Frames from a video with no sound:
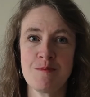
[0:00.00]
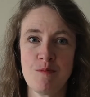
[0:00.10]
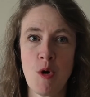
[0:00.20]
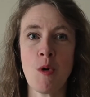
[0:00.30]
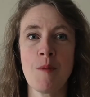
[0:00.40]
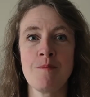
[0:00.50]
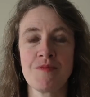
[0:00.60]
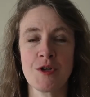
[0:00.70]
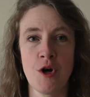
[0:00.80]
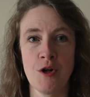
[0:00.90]
poem
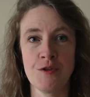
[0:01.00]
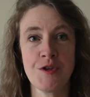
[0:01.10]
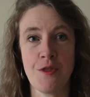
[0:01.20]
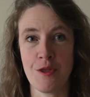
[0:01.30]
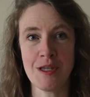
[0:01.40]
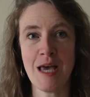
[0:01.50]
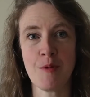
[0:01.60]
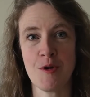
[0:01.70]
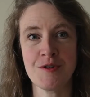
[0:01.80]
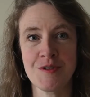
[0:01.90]
called The
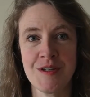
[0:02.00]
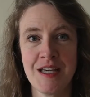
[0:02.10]
Leopard